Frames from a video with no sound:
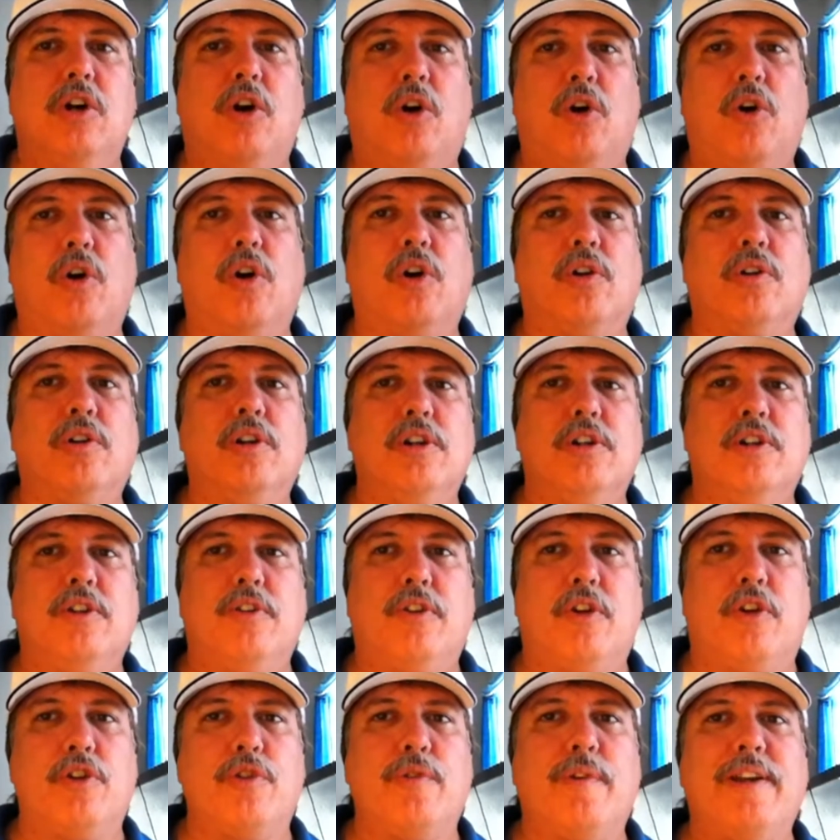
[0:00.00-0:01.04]
or
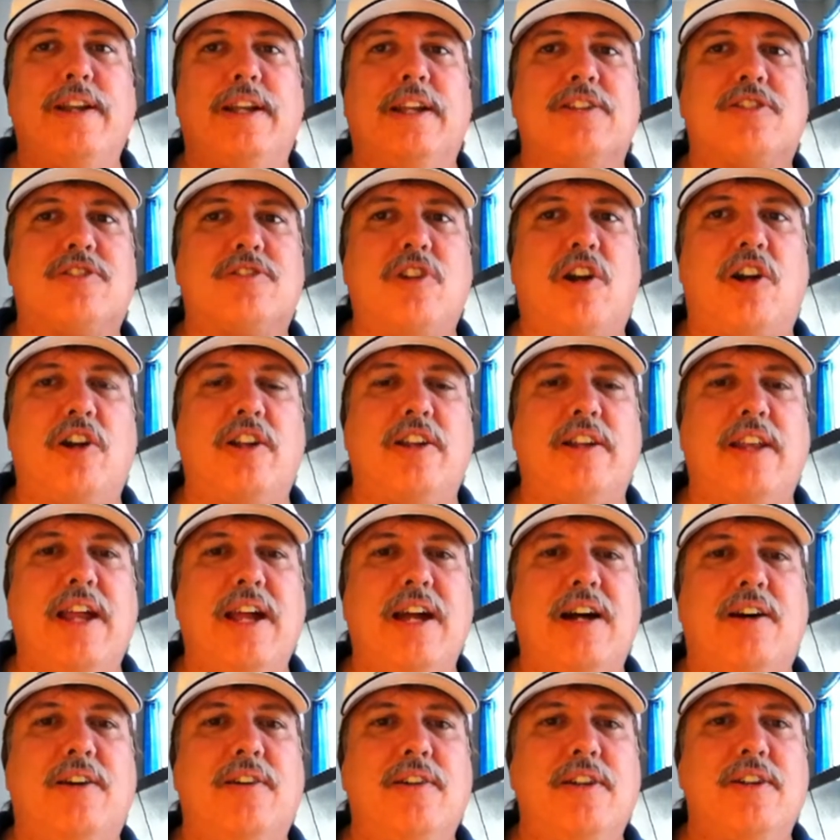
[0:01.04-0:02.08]
are you ready to get started
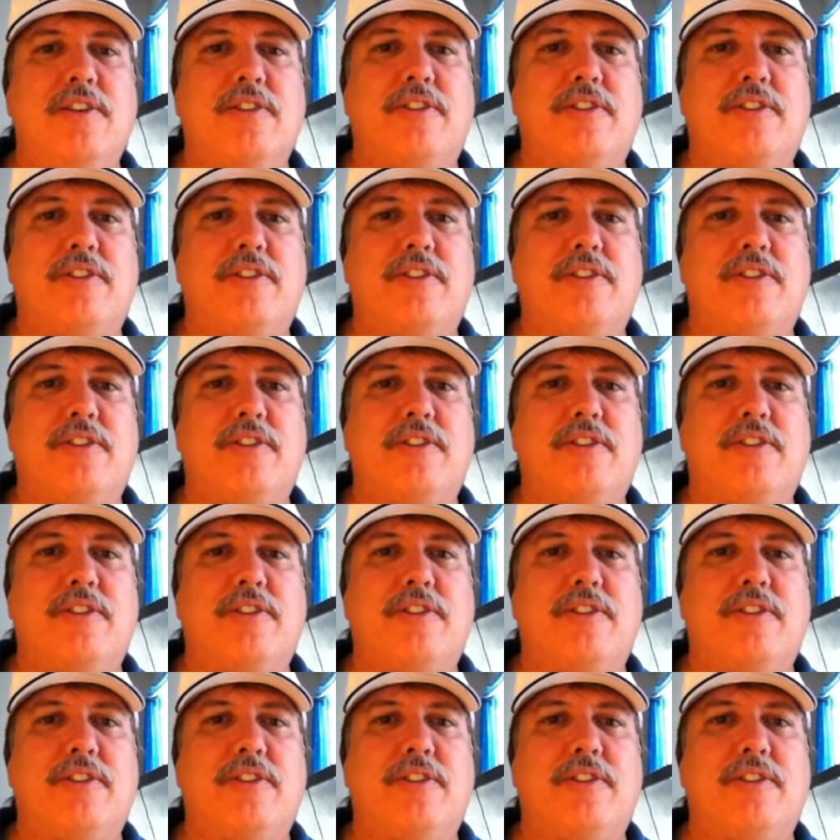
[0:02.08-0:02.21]
now?